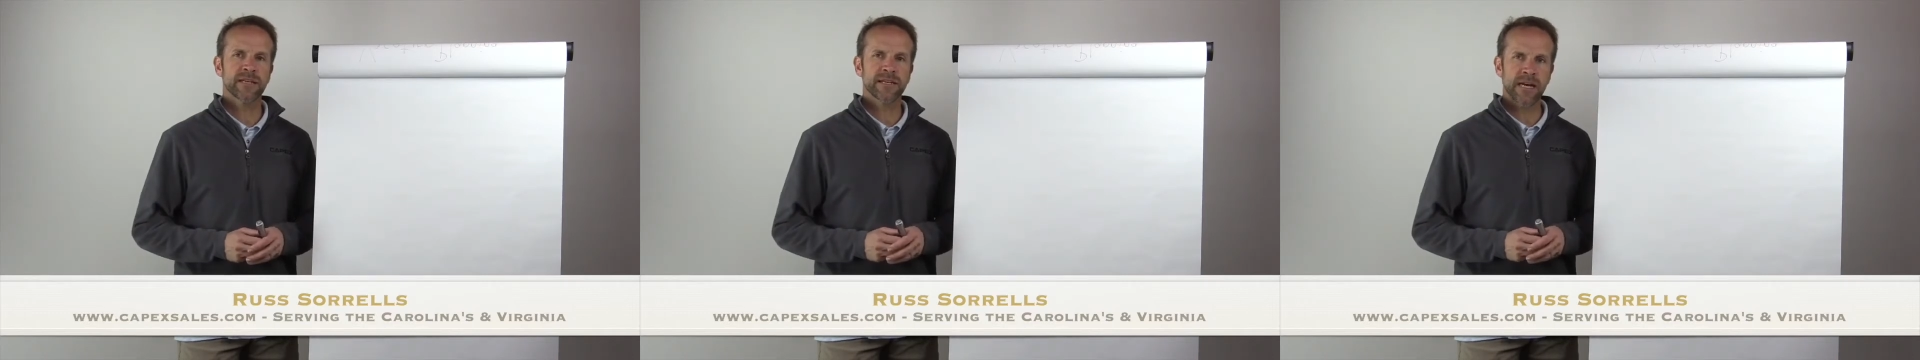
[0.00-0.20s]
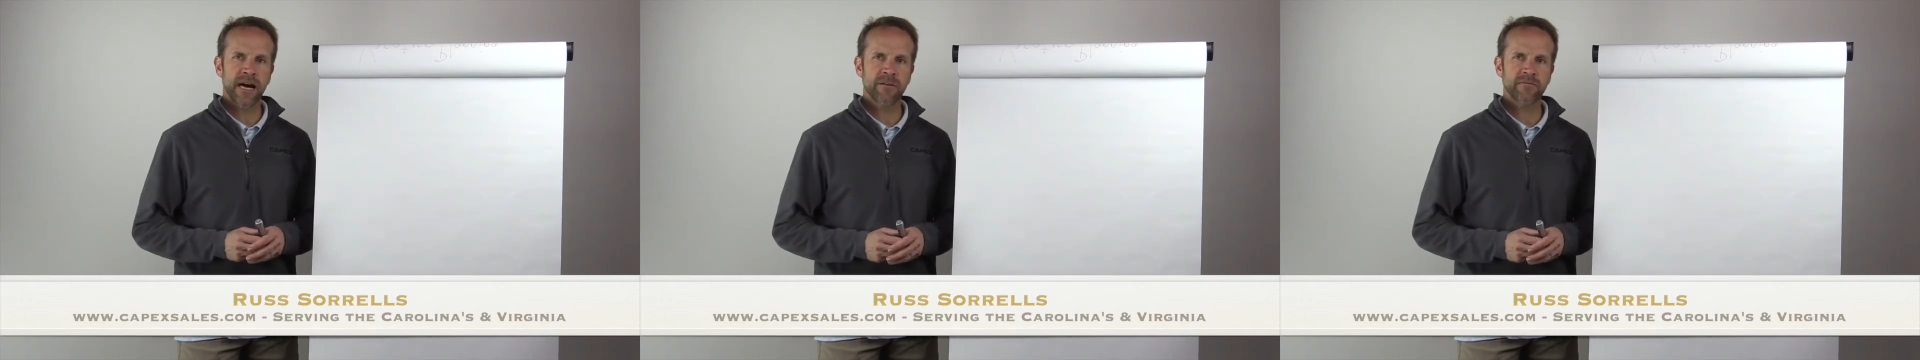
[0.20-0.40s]

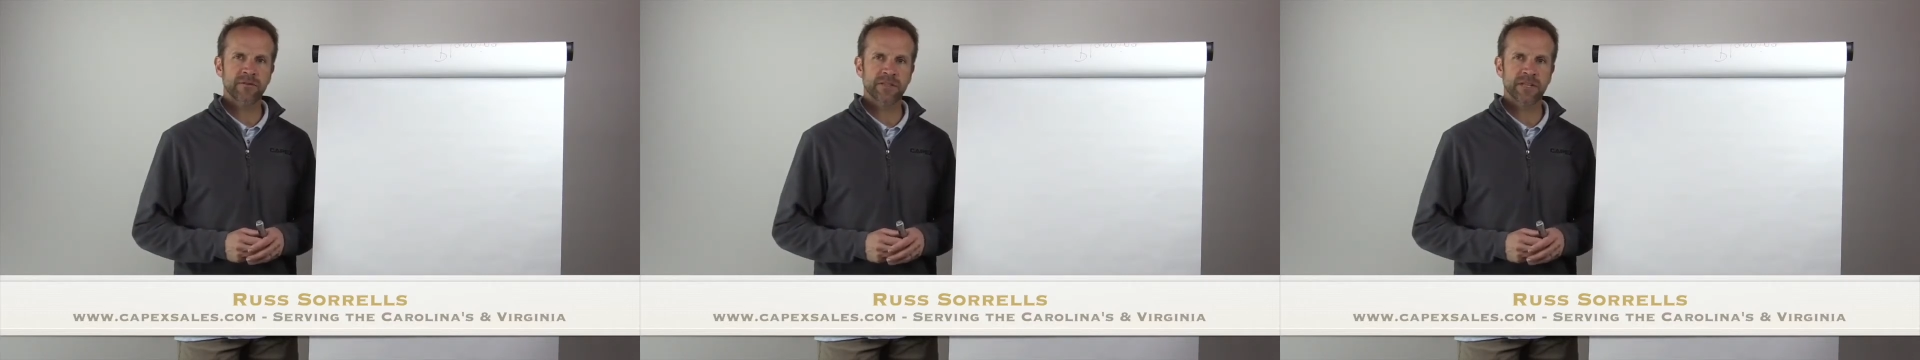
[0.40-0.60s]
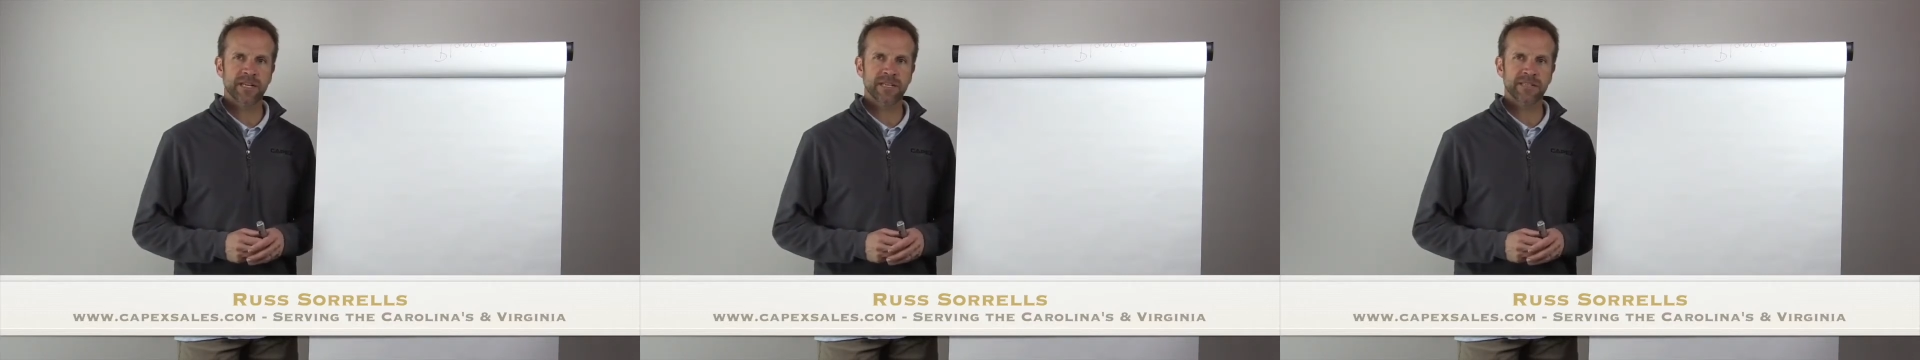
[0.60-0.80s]

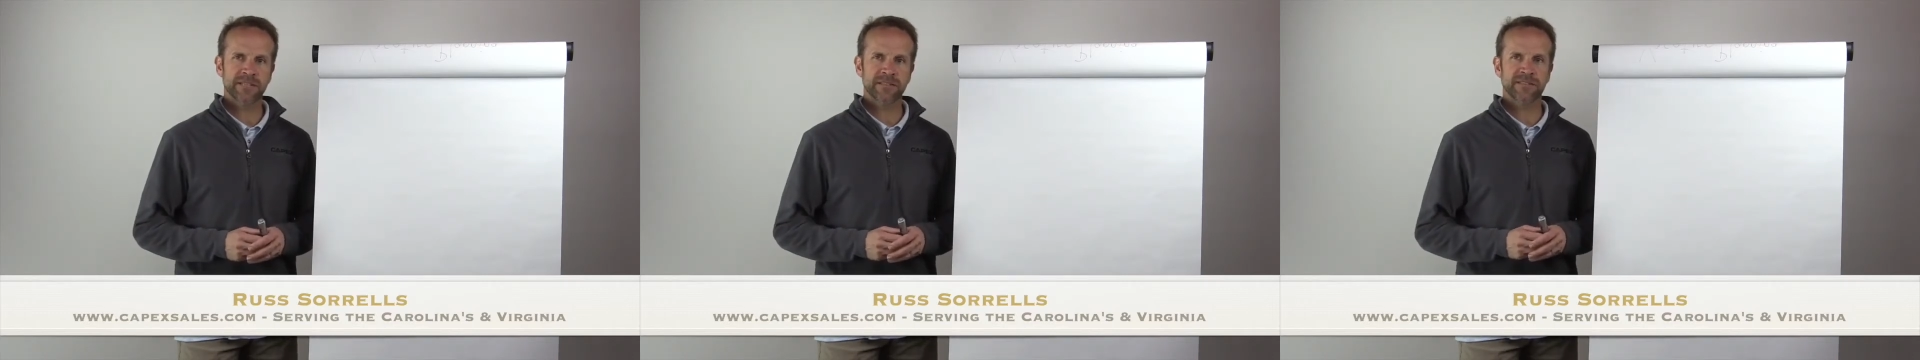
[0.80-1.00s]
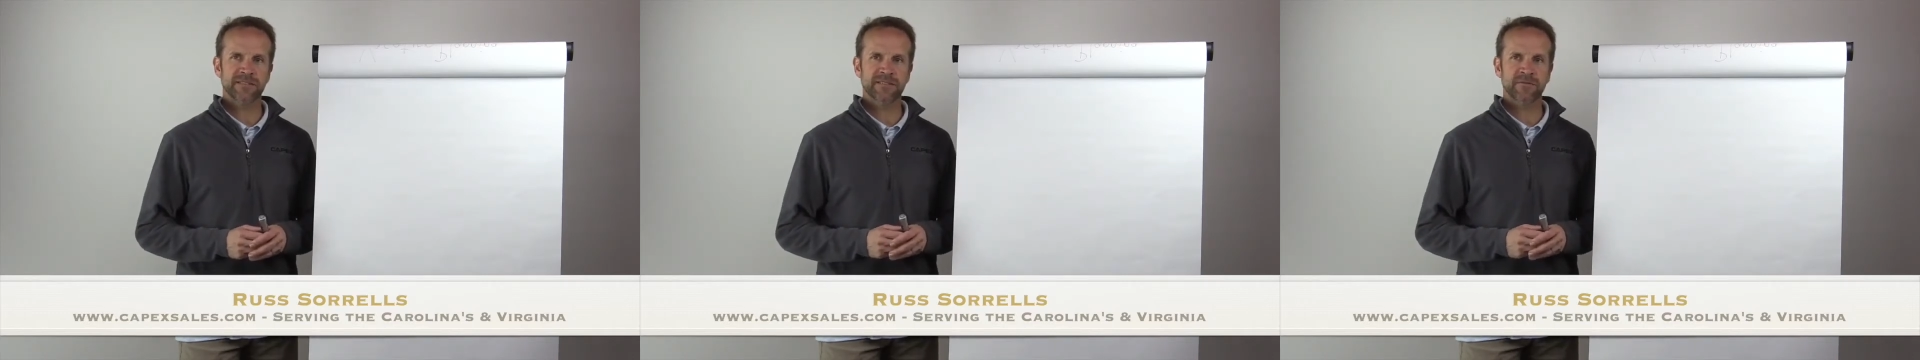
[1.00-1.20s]

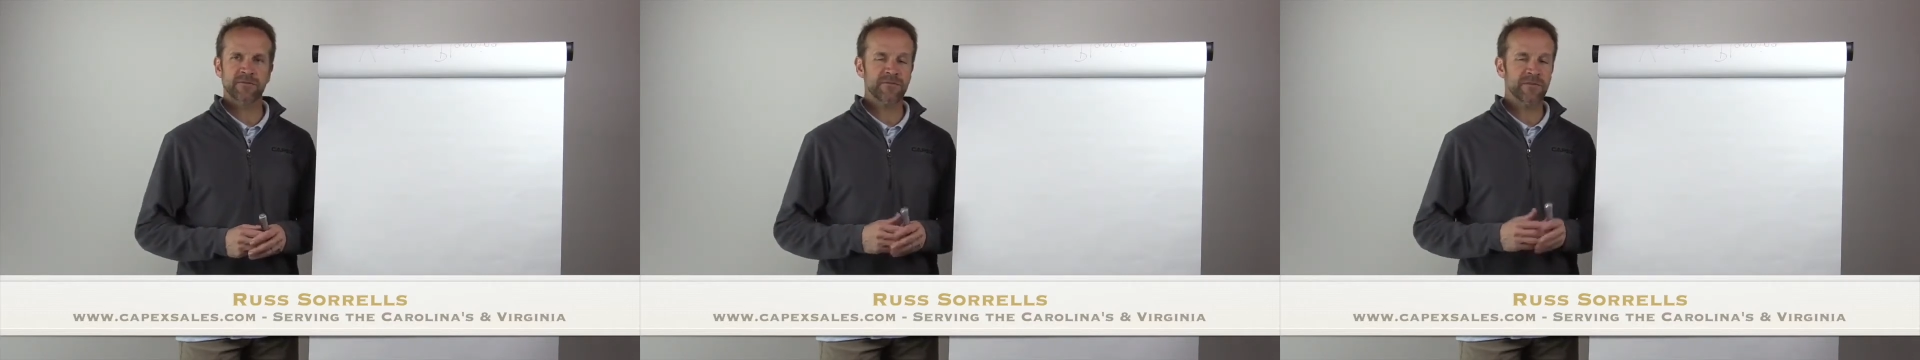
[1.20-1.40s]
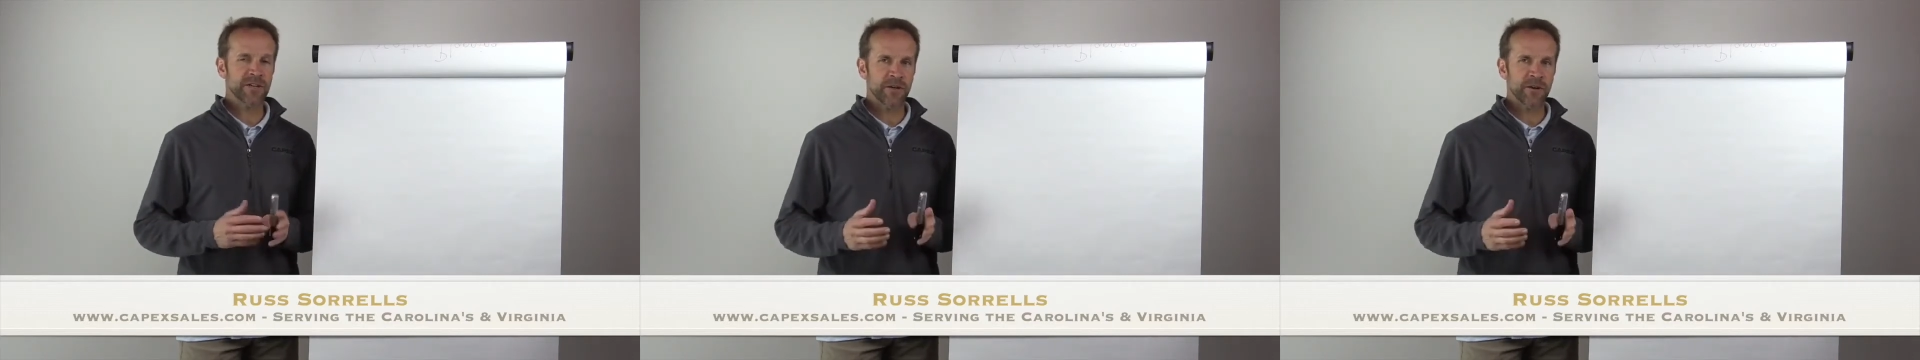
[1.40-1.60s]
conversations or
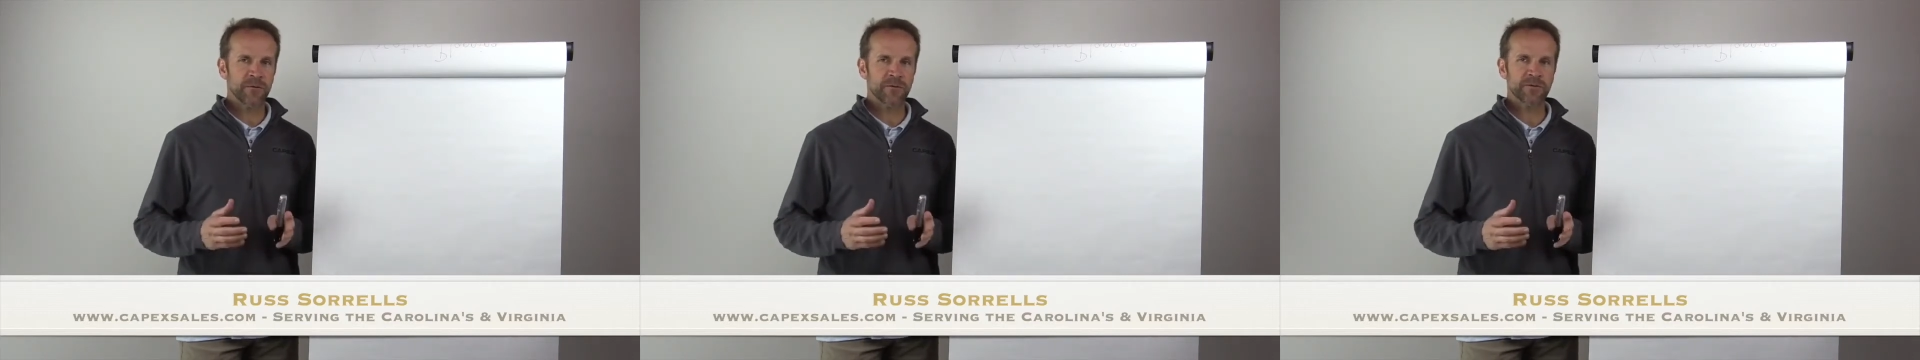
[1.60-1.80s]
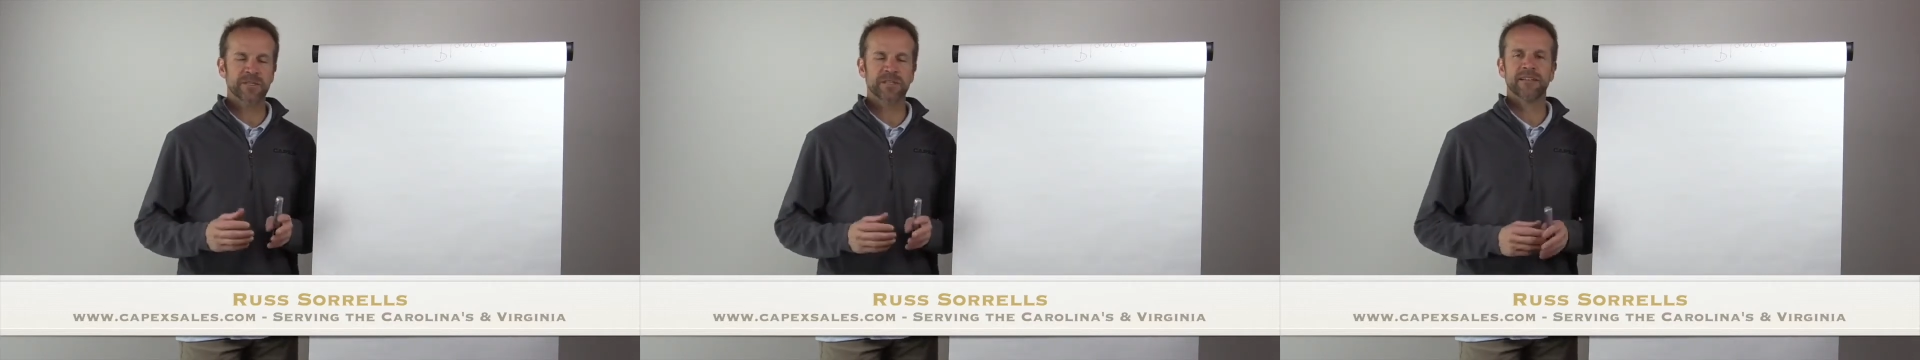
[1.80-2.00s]

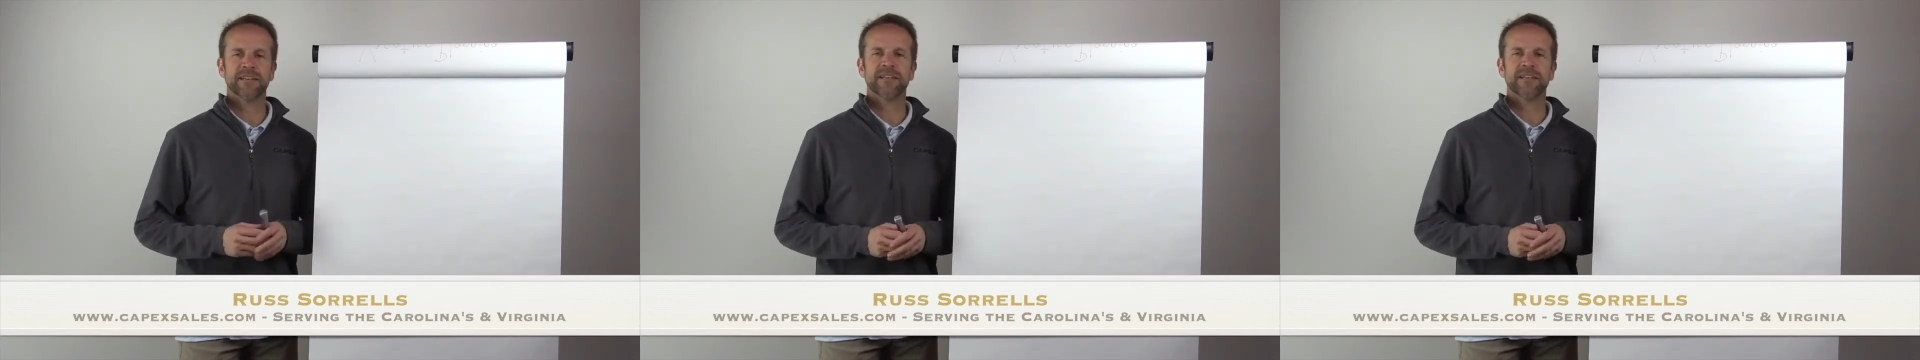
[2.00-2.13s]
videos